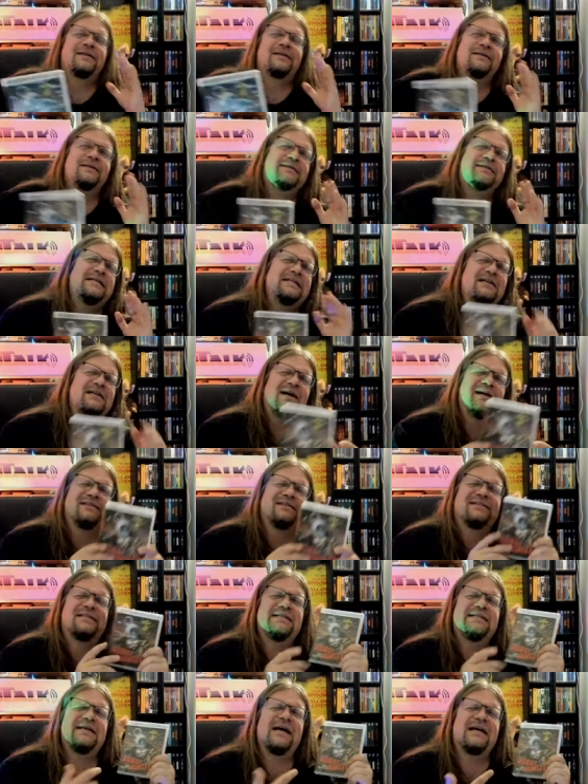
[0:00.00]

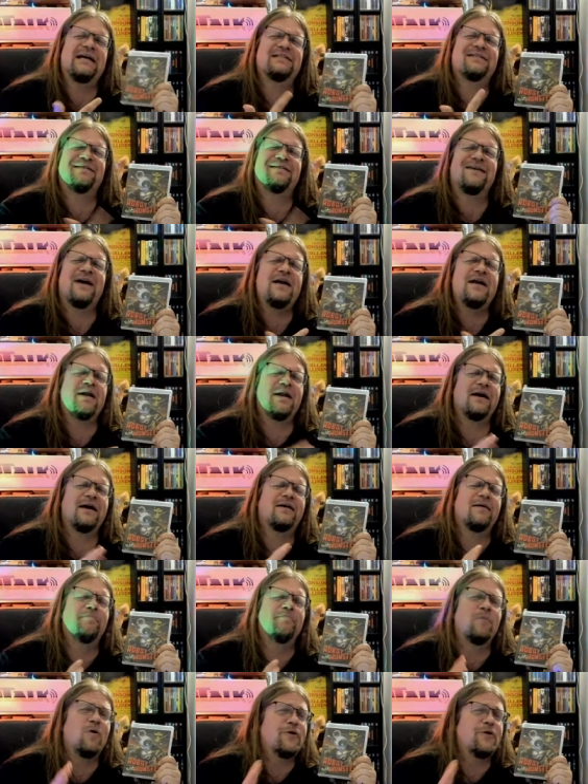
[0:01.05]
this has kind of like a
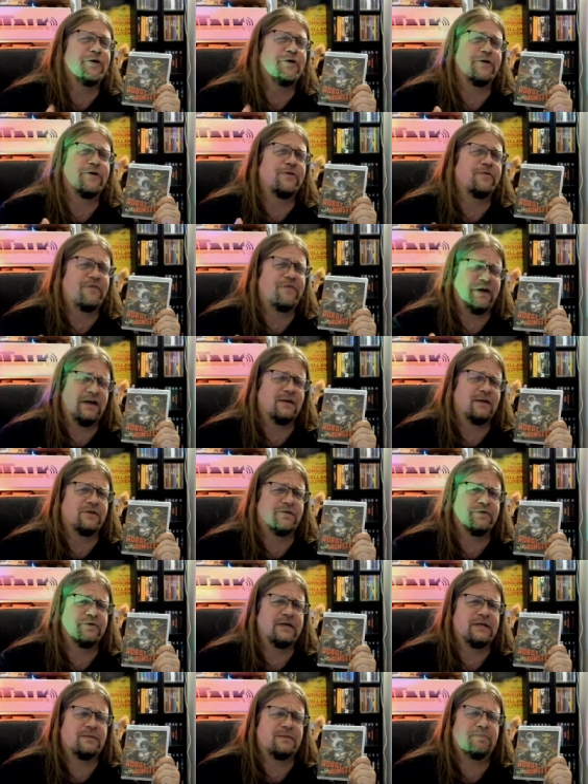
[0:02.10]
modern feel
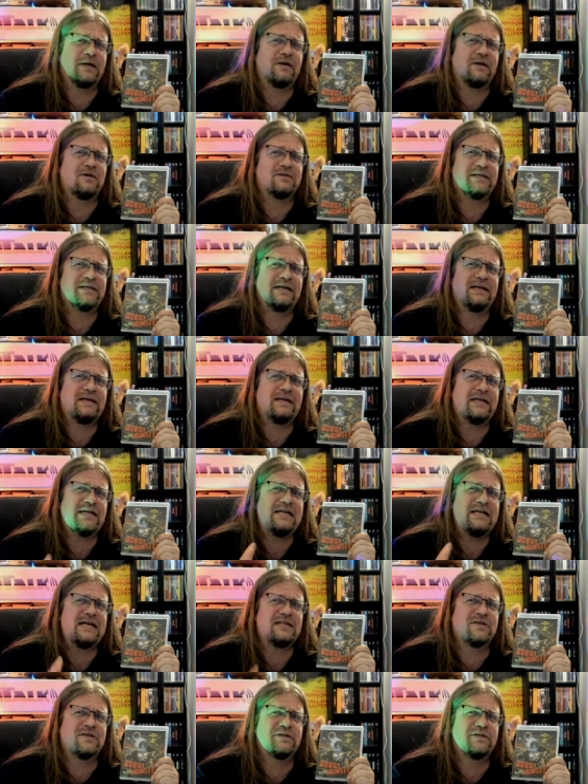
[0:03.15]
to it, because it
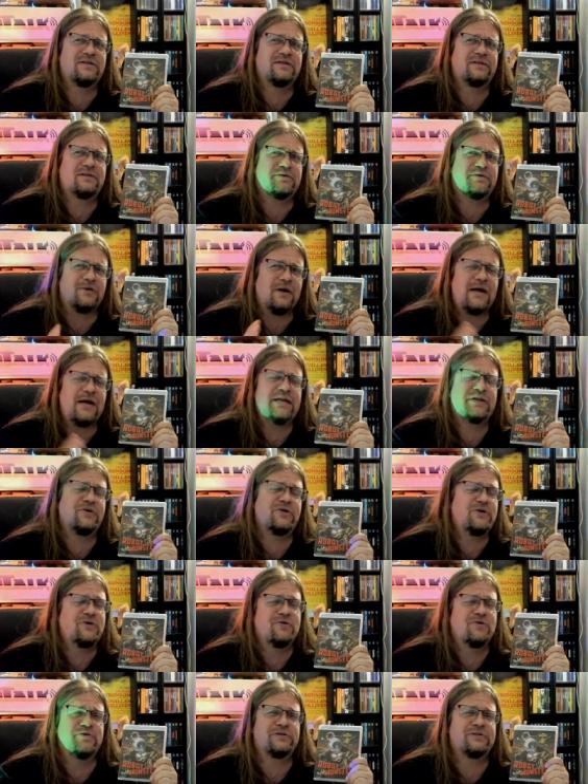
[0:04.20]
doesn't try to
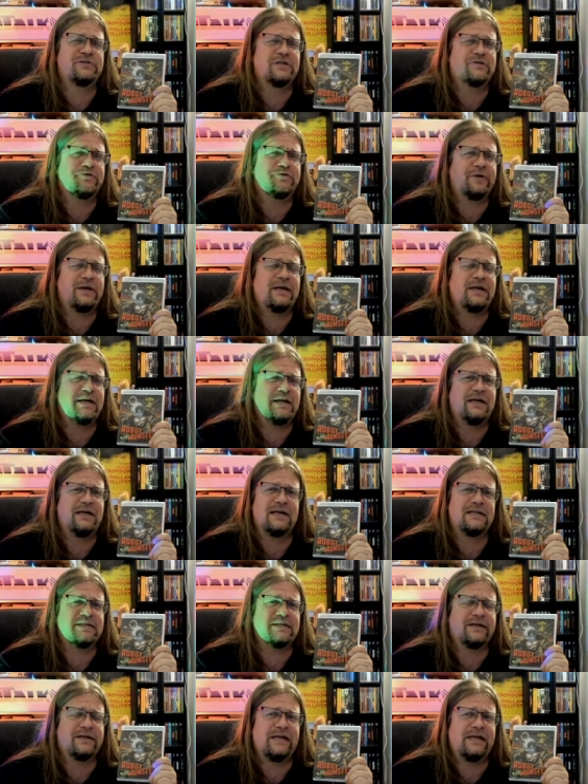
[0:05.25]
use the 3D
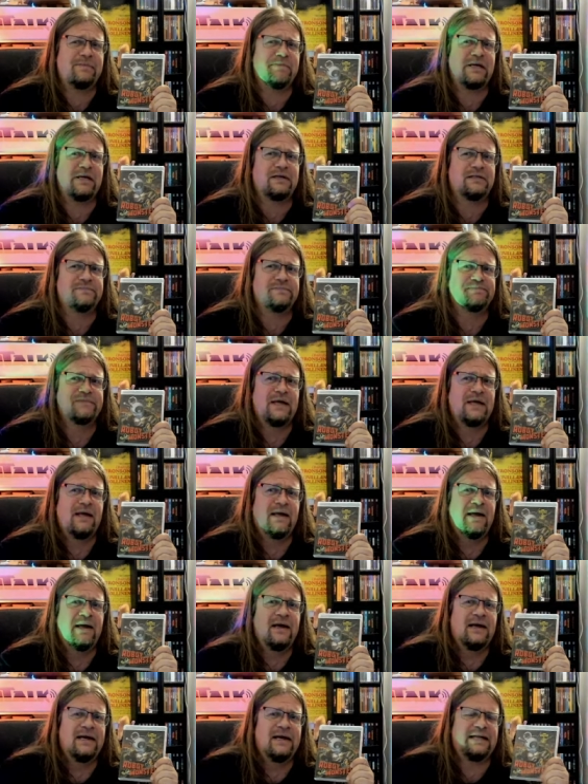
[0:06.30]
as a gimmick.
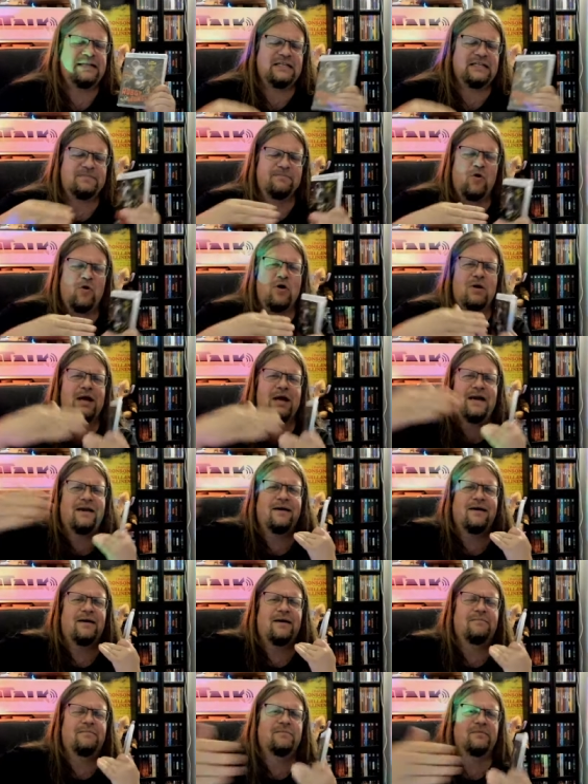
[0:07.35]
It is more like
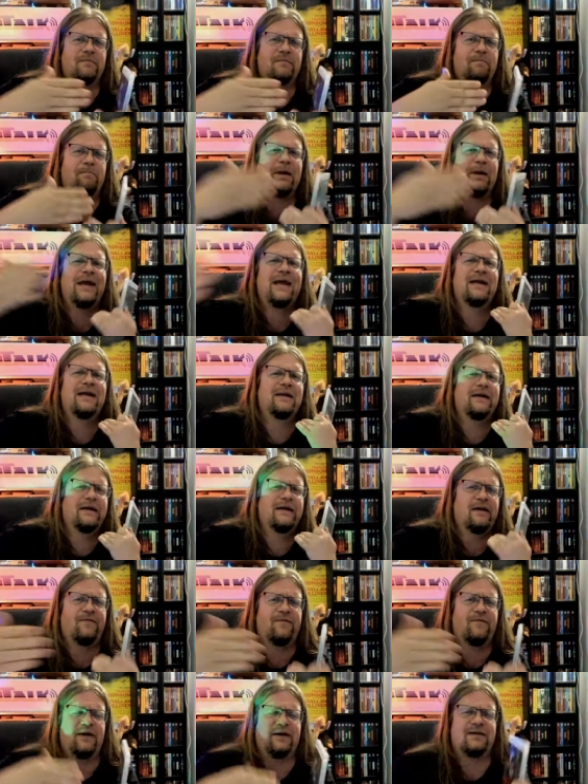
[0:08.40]
a plane
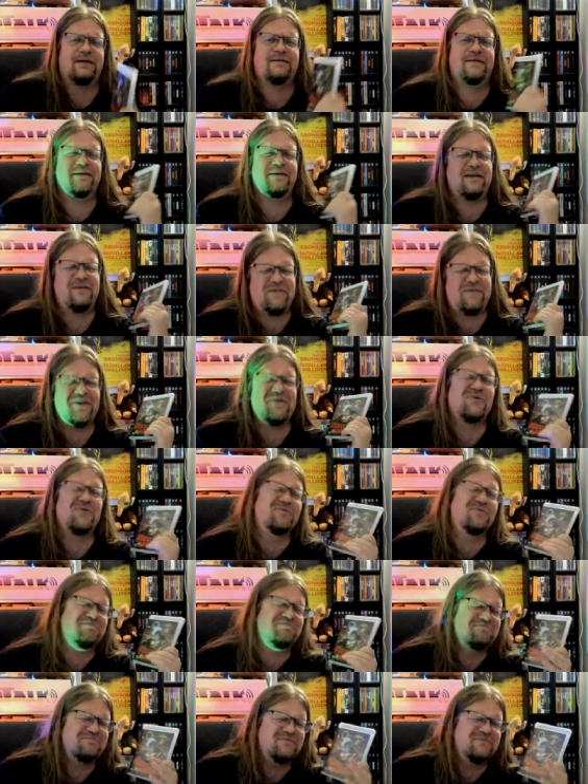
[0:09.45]
effect, if you